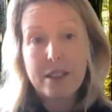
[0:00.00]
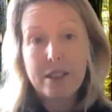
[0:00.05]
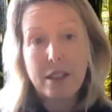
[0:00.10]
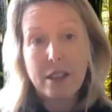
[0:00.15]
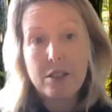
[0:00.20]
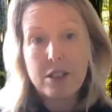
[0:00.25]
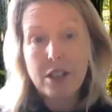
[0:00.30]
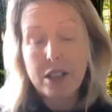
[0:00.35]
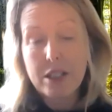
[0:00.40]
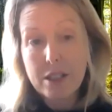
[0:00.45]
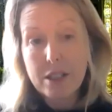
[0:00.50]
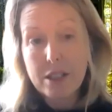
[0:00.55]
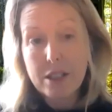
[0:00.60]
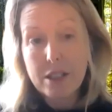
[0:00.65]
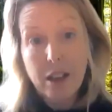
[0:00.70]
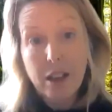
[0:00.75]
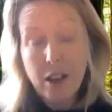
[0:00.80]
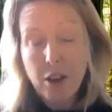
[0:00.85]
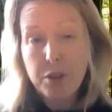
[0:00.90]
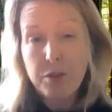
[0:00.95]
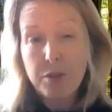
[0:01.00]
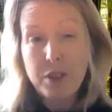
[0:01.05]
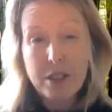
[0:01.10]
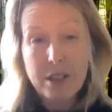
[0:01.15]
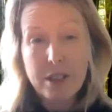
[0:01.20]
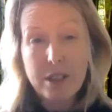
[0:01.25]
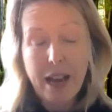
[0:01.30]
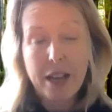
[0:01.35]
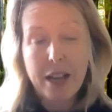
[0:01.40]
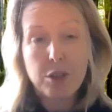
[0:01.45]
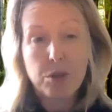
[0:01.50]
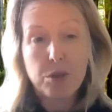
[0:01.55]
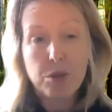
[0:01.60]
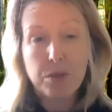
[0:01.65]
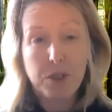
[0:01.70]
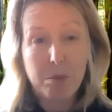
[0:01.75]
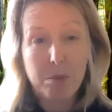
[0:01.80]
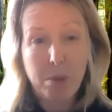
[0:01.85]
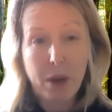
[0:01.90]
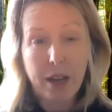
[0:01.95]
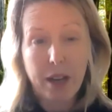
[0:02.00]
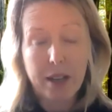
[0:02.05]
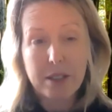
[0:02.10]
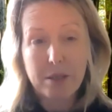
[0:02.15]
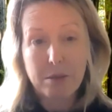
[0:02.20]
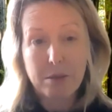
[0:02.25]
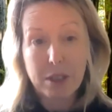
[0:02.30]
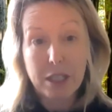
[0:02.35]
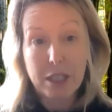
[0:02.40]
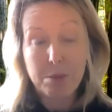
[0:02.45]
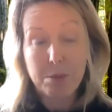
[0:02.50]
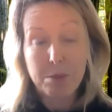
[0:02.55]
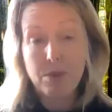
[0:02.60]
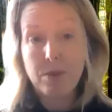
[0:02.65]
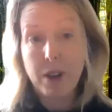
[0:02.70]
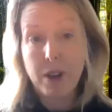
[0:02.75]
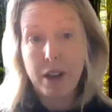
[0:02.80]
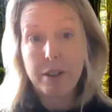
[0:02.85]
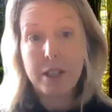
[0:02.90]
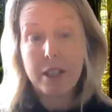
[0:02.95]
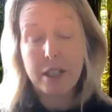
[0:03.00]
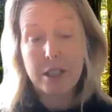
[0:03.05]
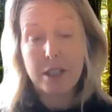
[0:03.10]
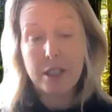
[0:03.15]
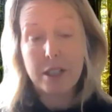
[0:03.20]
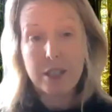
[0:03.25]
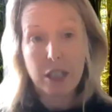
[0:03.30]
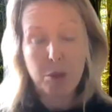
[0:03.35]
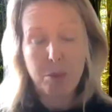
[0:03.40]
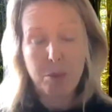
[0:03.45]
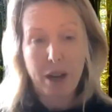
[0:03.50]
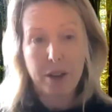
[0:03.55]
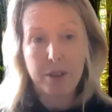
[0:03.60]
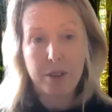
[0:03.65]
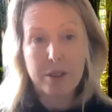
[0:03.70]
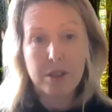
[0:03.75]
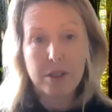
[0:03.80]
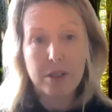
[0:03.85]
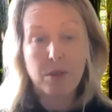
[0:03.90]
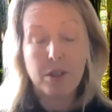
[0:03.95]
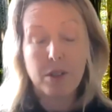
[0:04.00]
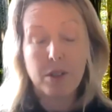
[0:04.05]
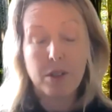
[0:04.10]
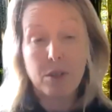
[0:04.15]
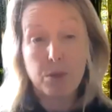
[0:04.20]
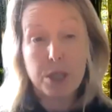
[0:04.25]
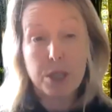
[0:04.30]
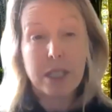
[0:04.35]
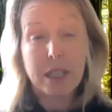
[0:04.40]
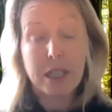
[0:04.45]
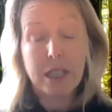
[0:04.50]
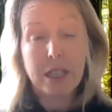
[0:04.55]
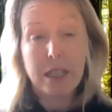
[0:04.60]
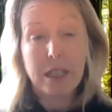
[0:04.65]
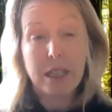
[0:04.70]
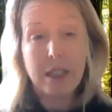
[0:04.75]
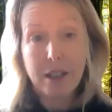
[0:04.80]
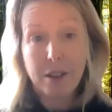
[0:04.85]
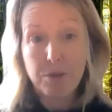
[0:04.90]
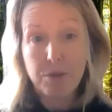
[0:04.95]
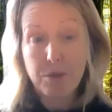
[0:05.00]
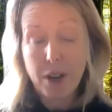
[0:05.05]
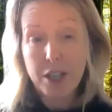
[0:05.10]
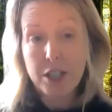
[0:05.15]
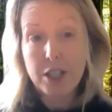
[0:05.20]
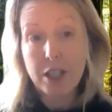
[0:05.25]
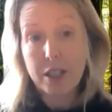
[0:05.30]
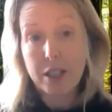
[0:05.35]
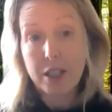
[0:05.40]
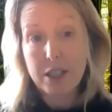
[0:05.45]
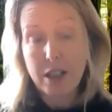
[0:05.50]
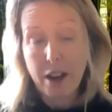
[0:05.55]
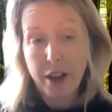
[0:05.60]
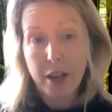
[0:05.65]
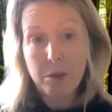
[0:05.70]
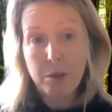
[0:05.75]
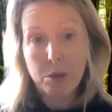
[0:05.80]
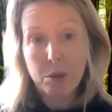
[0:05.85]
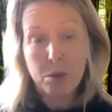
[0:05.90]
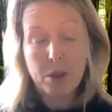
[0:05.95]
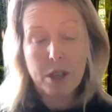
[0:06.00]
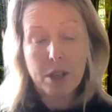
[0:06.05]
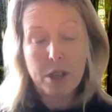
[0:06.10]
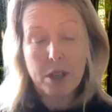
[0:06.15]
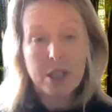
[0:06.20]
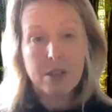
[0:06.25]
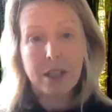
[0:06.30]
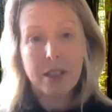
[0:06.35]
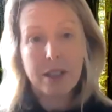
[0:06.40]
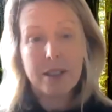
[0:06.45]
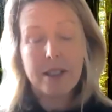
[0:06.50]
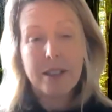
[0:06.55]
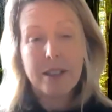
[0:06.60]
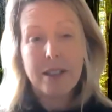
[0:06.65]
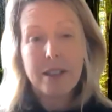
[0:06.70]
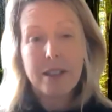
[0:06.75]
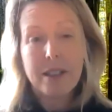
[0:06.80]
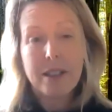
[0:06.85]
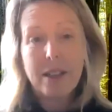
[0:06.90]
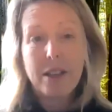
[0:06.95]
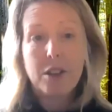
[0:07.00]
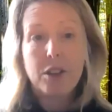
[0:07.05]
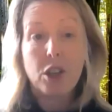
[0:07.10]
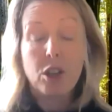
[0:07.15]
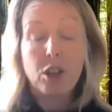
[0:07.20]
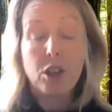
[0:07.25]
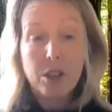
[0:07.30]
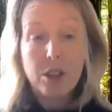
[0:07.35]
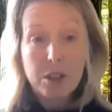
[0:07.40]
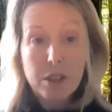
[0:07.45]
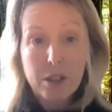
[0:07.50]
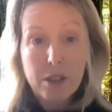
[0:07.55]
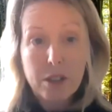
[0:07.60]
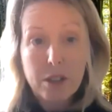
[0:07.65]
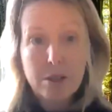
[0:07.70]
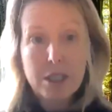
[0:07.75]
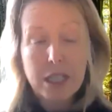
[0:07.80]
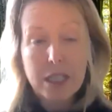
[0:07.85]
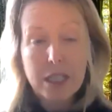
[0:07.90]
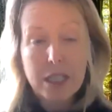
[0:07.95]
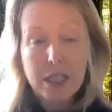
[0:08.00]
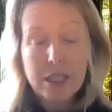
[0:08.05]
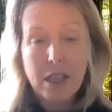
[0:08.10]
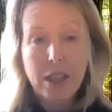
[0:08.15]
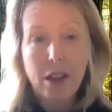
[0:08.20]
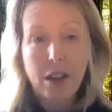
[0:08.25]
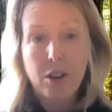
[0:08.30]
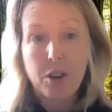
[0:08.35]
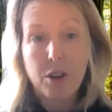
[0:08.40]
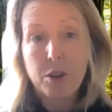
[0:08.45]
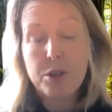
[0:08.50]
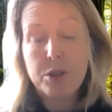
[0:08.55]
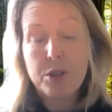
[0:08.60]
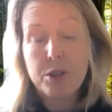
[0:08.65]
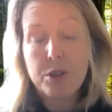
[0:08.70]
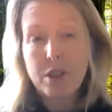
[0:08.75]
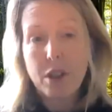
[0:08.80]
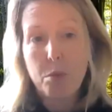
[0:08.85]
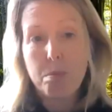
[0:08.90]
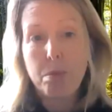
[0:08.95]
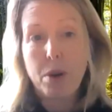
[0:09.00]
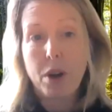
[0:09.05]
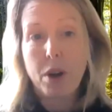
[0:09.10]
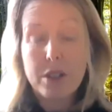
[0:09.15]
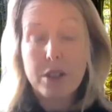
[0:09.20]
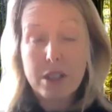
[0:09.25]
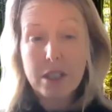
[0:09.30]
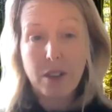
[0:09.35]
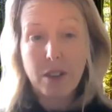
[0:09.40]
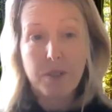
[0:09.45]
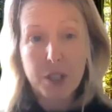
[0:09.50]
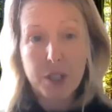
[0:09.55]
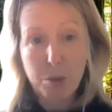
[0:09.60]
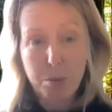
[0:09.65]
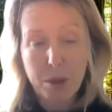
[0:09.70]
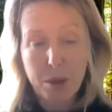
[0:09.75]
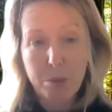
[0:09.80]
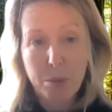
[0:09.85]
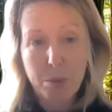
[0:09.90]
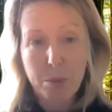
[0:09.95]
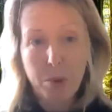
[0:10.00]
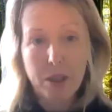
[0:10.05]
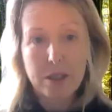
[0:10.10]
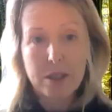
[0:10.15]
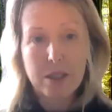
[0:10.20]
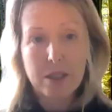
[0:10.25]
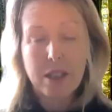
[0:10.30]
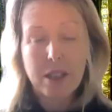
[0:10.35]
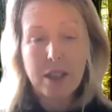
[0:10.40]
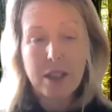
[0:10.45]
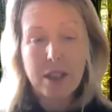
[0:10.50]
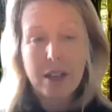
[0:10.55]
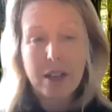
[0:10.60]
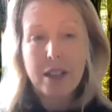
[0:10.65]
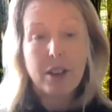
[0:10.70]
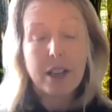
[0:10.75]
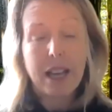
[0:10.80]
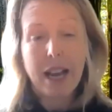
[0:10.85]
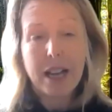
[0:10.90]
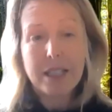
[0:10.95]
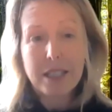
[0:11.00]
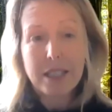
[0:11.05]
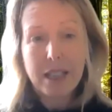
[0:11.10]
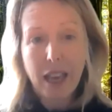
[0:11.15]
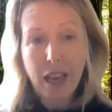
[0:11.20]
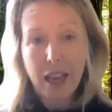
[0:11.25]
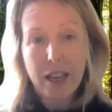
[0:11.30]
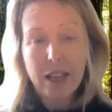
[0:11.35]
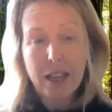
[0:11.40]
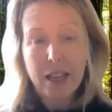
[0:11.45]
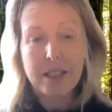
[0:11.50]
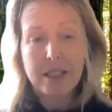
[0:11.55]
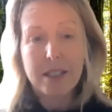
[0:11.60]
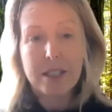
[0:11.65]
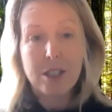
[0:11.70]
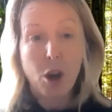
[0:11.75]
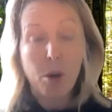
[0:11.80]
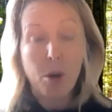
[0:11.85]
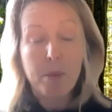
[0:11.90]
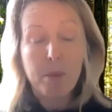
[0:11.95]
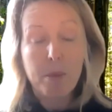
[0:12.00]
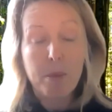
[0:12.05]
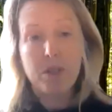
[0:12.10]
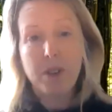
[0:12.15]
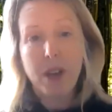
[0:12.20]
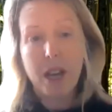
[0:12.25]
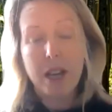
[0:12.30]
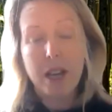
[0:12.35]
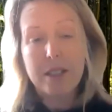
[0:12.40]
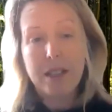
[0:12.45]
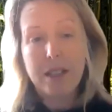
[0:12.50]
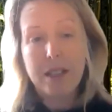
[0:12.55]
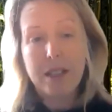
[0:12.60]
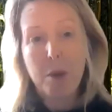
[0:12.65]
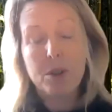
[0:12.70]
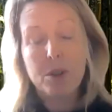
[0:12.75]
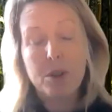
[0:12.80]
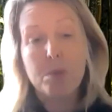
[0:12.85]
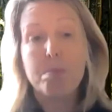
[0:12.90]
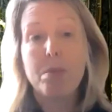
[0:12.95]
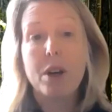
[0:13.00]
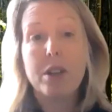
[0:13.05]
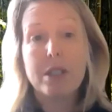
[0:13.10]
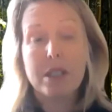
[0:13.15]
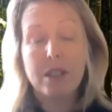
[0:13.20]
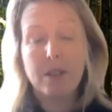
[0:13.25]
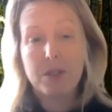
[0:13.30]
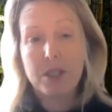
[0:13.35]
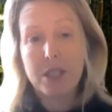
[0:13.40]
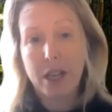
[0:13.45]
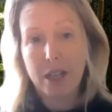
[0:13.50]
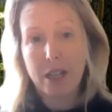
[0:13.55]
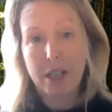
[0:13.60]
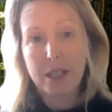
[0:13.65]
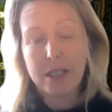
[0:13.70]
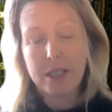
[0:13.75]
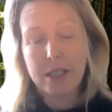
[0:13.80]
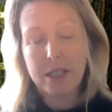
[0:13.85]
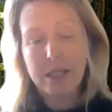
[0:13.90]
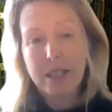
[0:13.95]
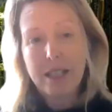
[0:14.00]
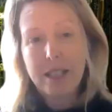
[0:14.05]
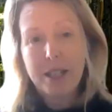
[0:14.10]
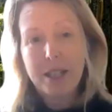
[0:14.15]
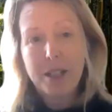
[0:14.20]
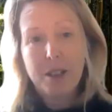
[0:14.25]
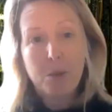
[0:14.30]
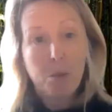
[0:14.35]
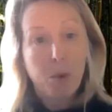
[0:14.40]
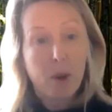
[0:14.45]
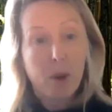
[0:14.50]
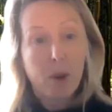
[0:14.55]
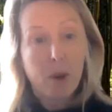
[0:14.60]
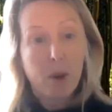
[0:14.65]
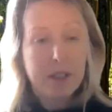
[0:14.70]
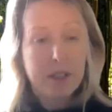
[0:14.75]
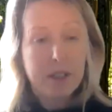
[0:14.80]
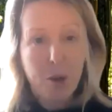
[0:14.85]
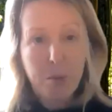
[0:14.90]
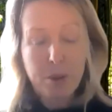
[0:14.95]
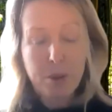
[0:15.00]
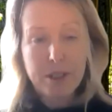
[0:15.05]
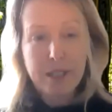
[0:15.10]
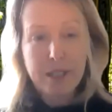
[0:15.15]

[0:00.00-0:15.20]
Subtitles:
There's a lot of these natural feedbacks that we need to be very concerned about. This is a very risky and fragile time that we're entering. The good news is that there are also positive tipping points. There are cascades and domino effects that happen on the positive side. One example